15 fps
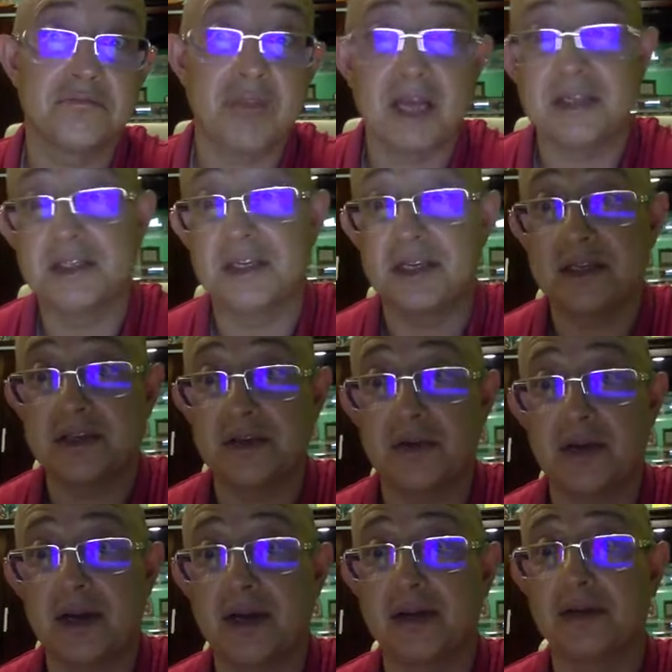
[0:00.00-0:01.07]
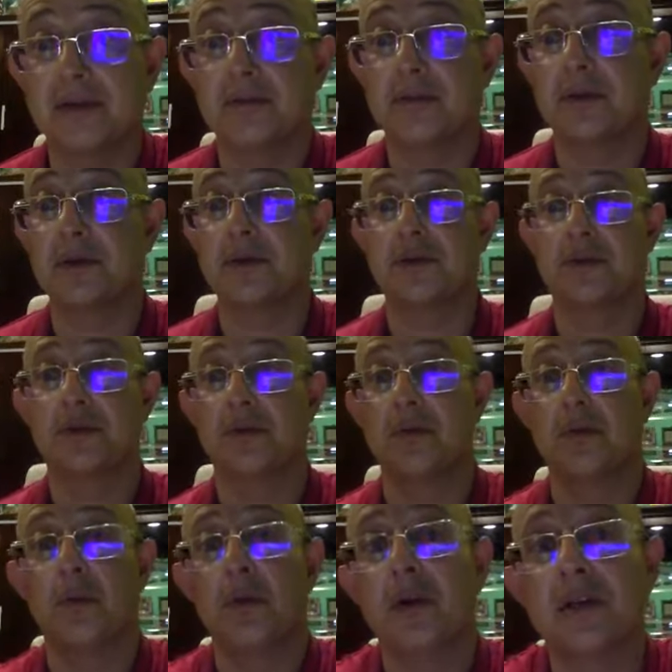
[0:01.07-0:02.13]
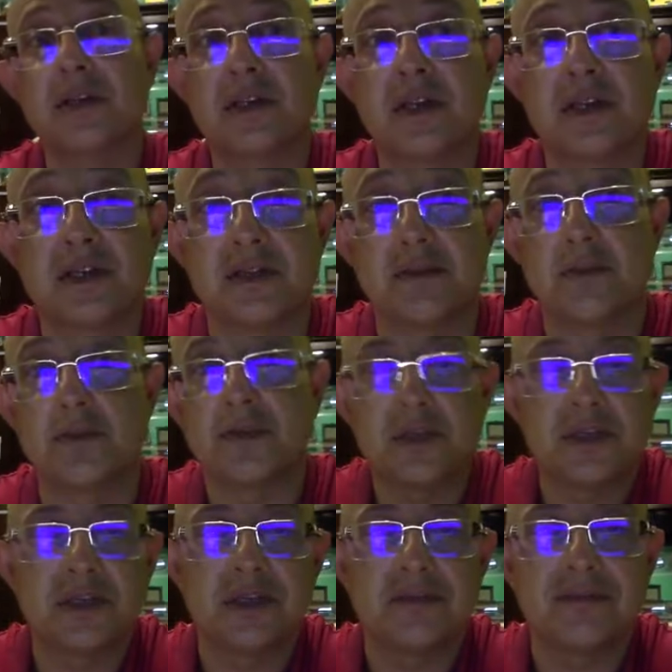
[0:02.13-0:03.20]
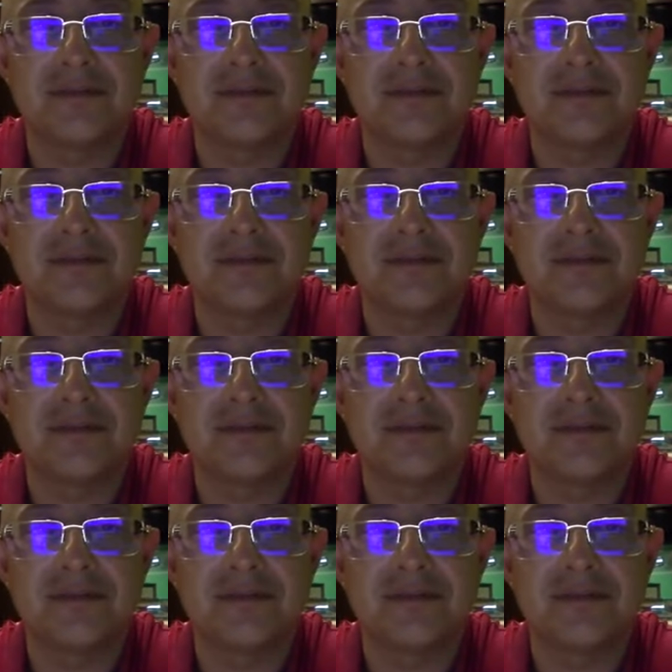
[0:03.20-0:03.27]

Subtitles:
I think it's correct because Boris, he's a musician.